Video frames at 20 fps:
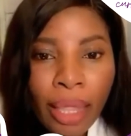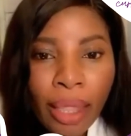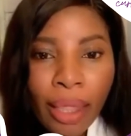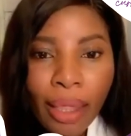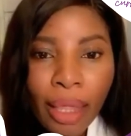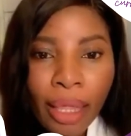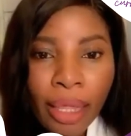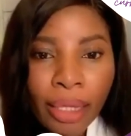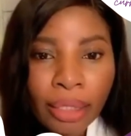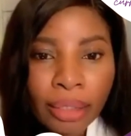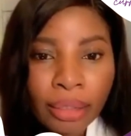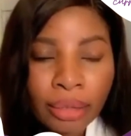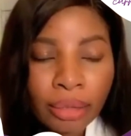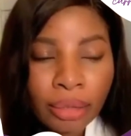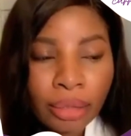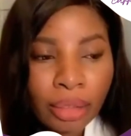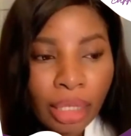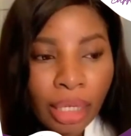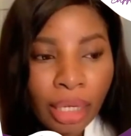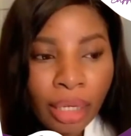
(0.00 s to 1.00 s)

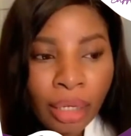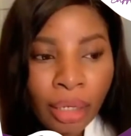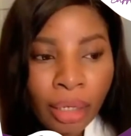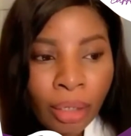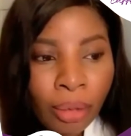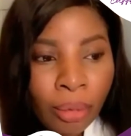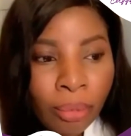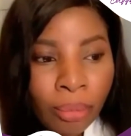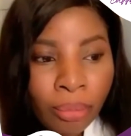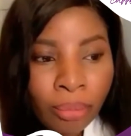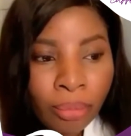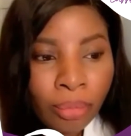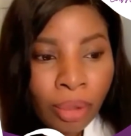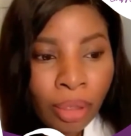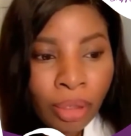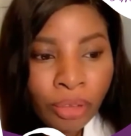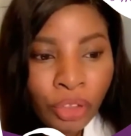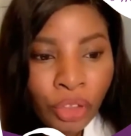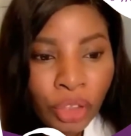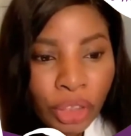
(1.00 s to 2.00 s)
and
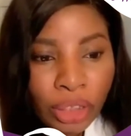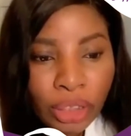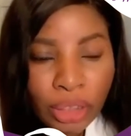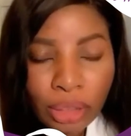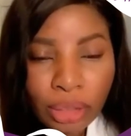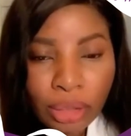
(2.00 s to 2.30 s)
just